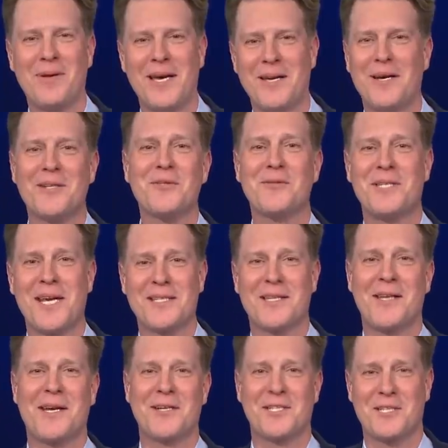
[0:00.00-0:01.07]
play. It also takes
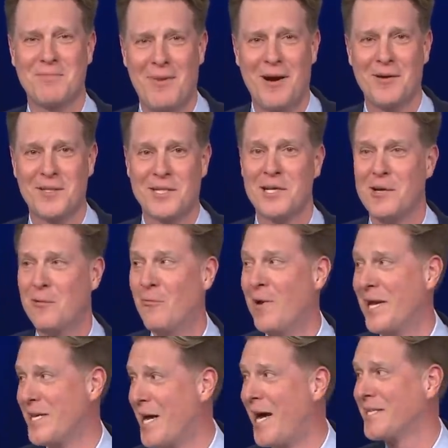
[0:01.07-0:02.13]
a lot of smarts
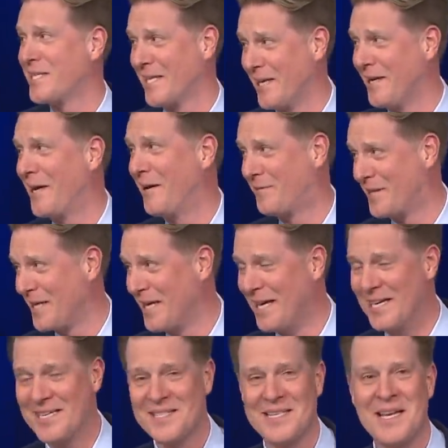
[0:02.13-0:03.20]
when not to get off the
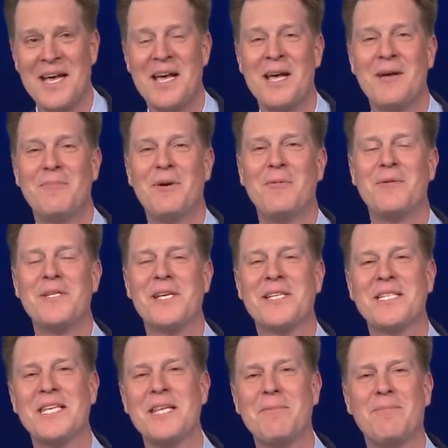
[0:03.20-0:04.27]
ice. But when you
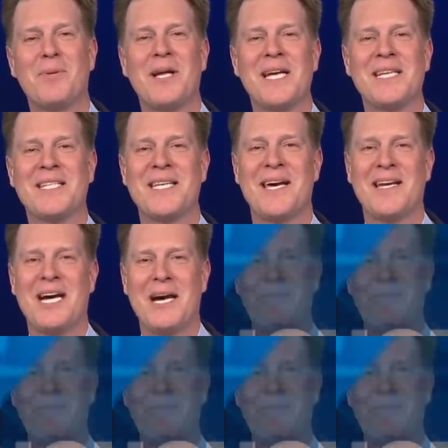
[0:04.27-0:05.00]
see the play set